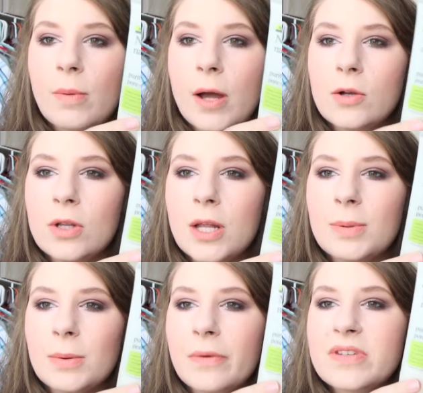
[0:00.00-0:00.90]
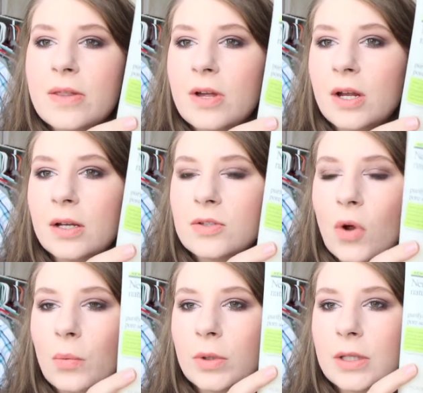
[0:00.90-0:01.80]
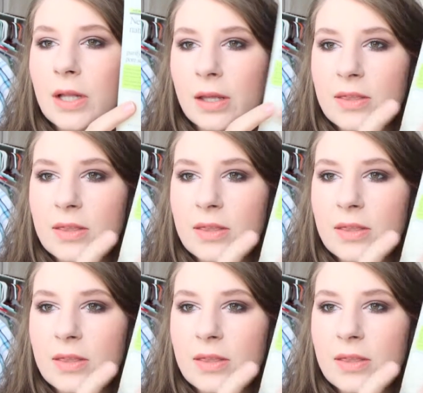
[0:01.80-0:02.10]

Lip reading: I know a lot of people have said they don't really like